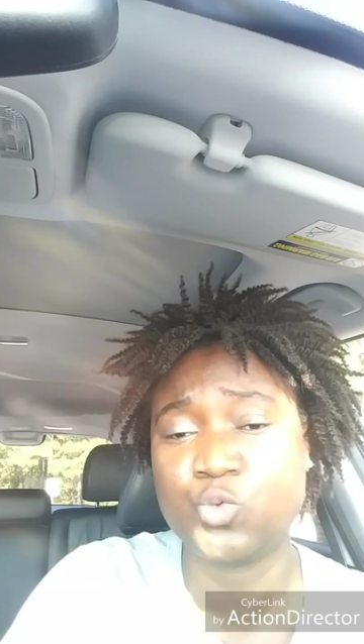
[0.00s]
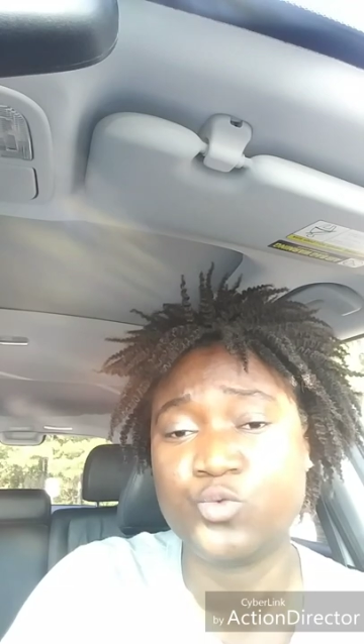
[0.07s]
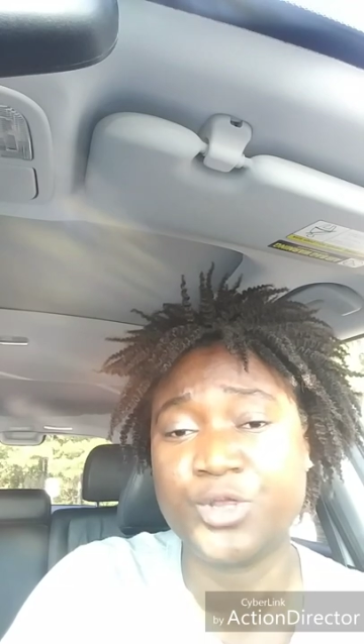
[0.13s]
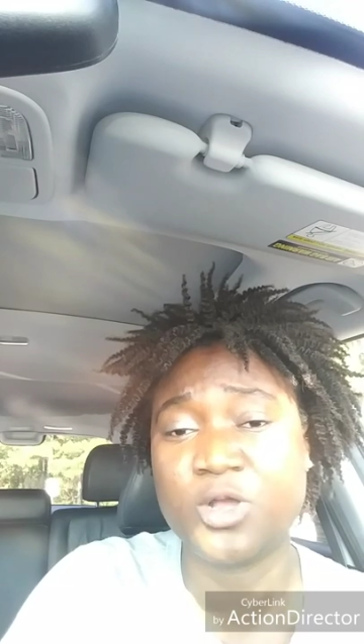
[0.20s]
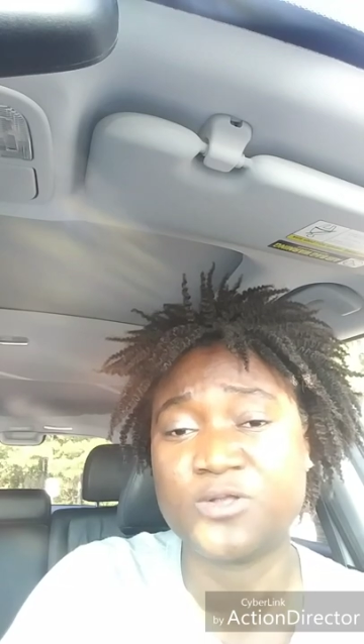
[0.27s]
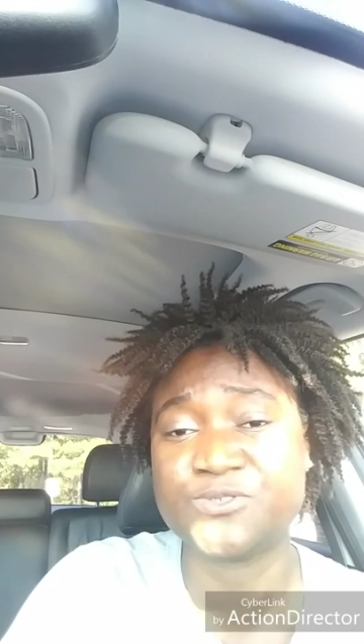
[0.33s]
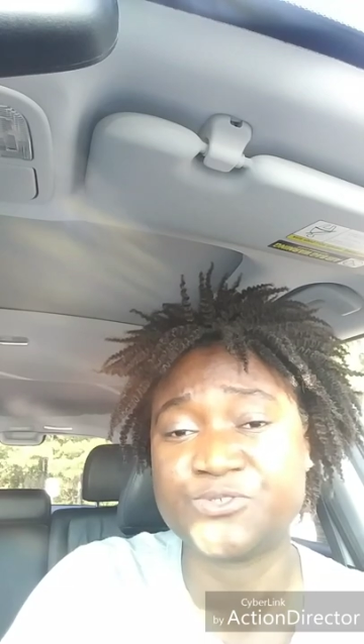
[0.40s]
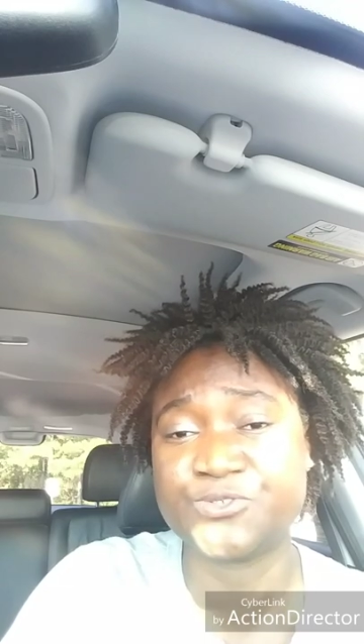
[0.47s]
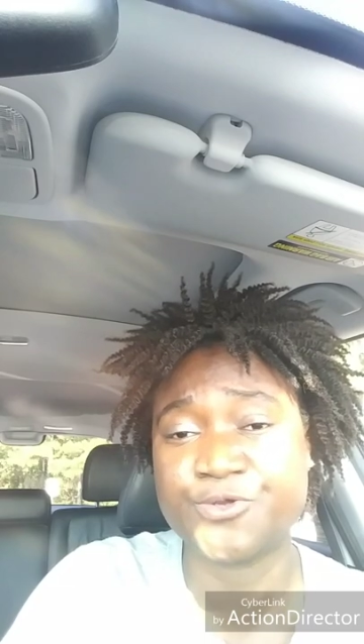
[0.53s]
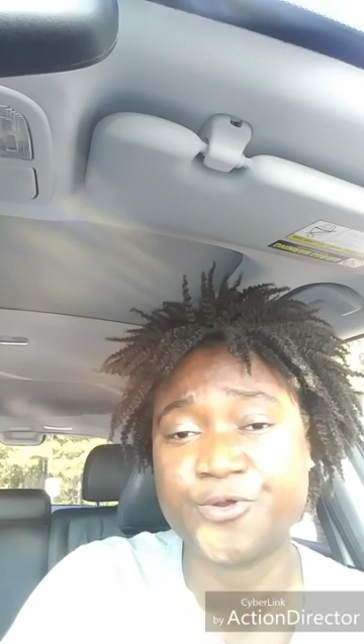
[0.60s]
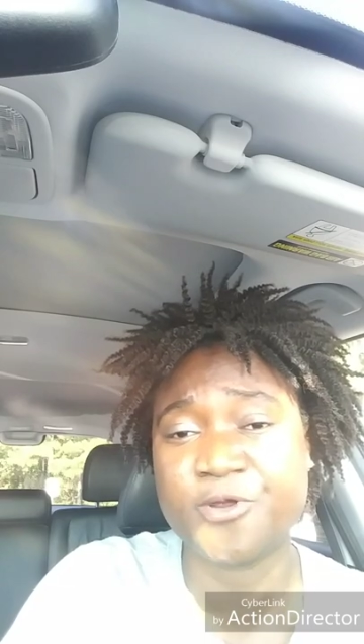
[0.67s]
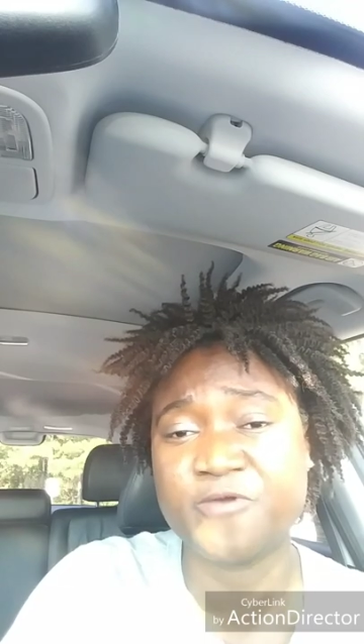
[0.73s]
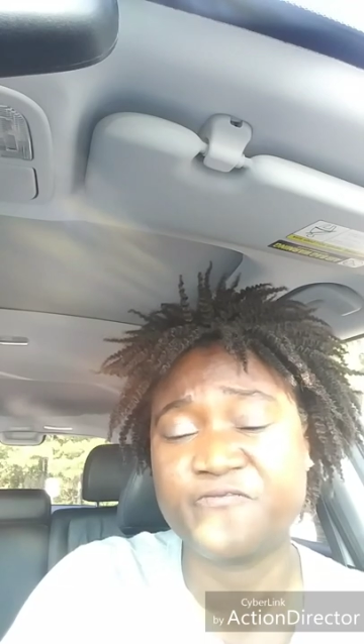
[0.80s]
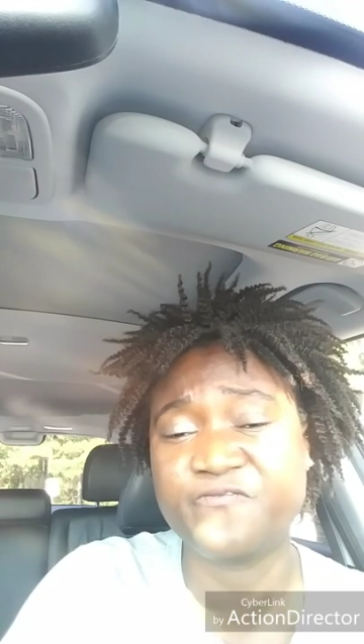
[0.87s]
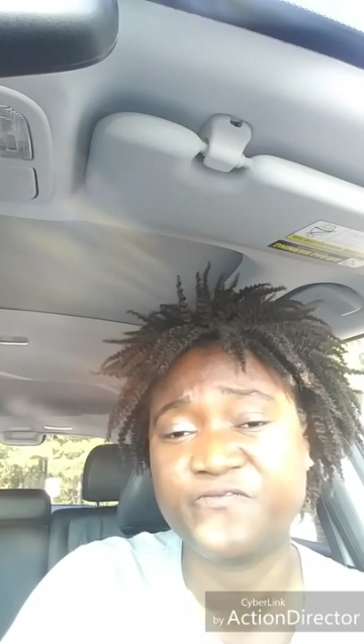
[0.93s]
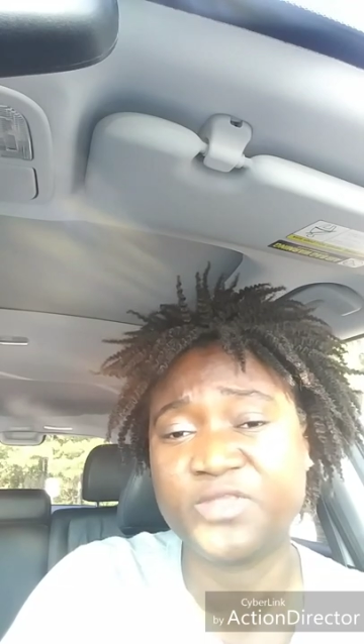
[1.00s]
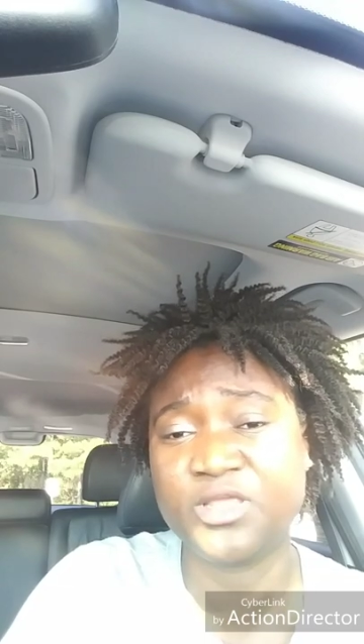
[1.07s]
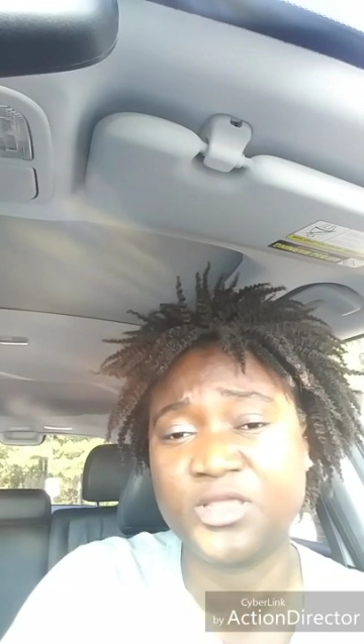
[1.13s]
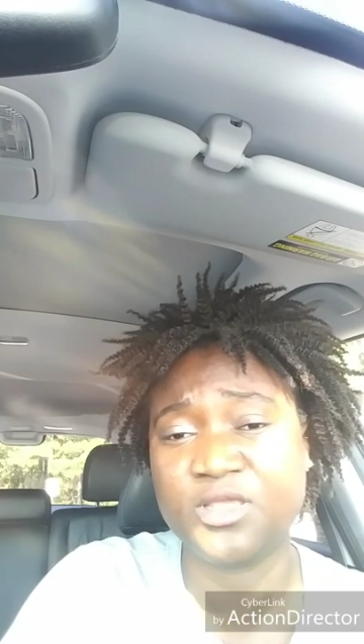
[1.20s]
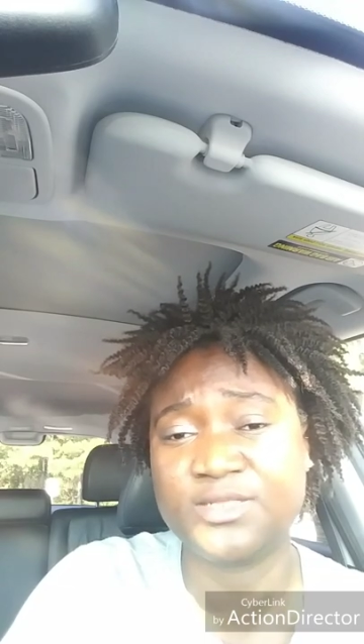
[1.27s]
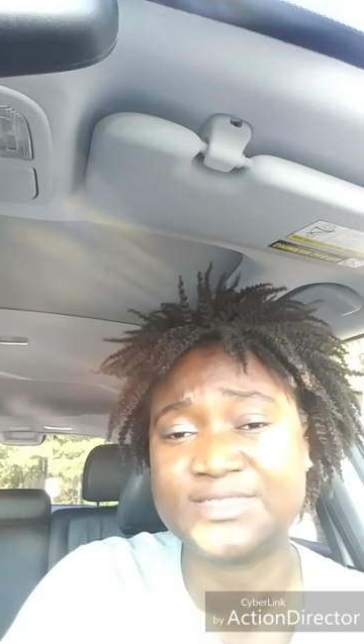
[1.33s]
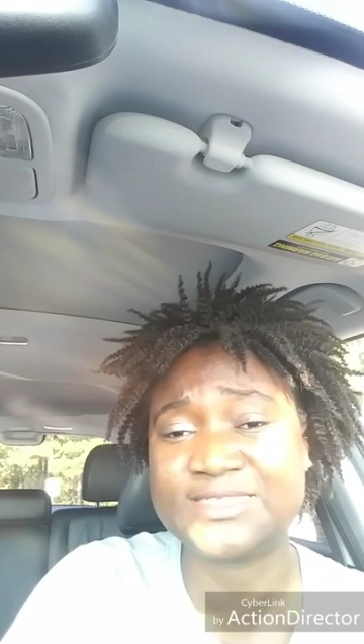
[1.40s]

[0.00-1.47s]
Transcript: We observed the